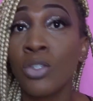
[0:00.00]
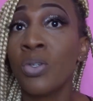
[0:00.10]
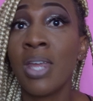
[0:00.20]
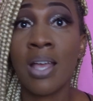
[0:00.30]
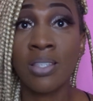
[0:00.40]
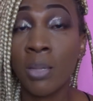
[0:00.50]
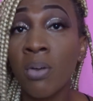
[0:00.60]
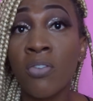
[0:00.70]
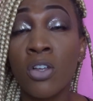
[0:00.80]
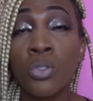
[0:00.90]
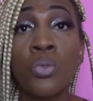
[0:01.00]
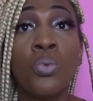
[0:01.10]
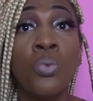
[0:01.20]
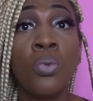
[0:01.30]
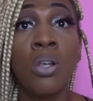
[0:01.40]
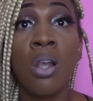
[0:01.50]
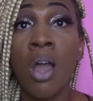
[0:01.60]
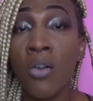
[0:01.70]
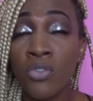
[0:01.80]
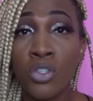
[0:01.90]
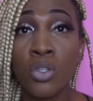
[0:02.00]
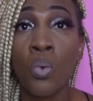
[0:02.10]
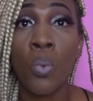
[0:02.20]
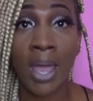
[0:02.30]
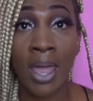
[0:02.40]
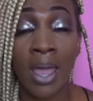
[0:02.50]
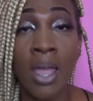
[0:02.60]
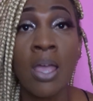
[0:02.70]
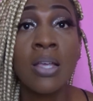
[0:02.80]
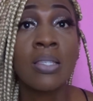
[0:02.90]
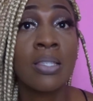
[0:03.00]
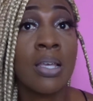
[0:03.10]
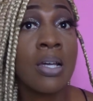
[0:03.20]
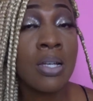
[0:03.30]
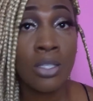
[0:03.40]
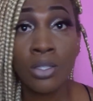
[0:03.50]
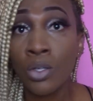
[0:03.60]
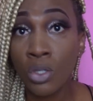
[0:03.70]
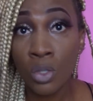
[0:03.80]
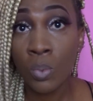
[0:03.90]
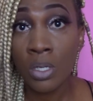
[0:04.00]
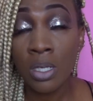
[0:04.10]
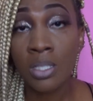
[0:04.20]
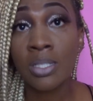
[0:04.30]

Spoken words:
you know, there are some of us who loves to wear skirts to go to work,